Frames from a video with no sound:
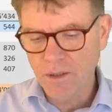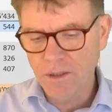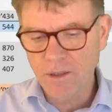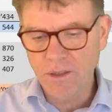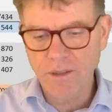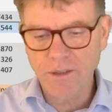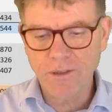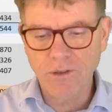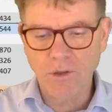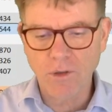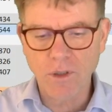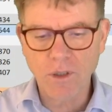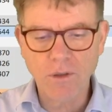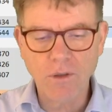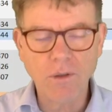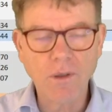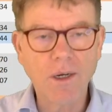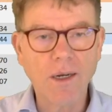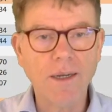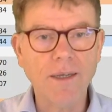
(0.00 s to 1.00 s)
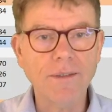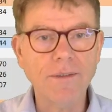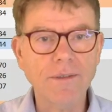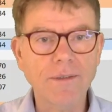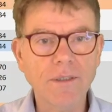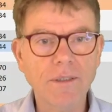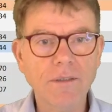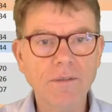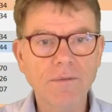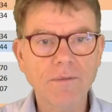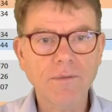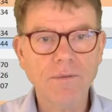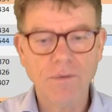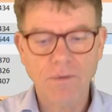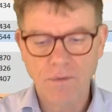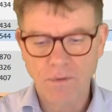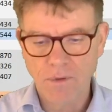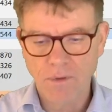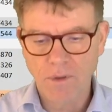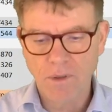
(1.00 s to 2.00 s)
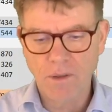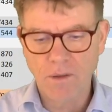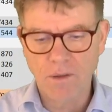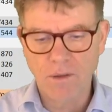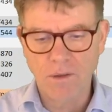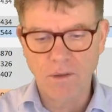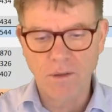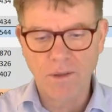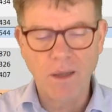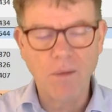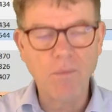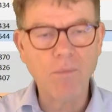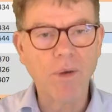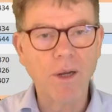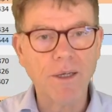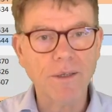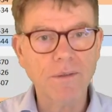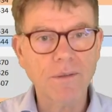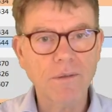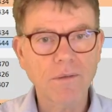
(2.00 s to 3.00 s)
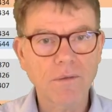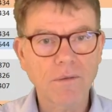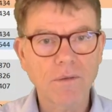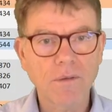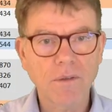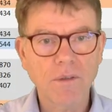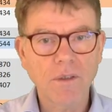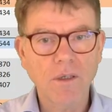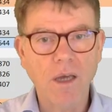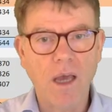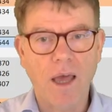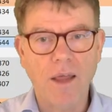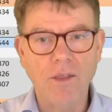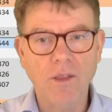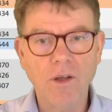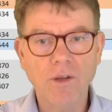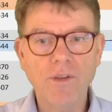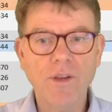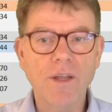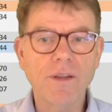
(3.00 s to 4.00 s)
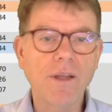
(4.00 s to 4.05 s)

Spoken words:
historical cleansing template. and not that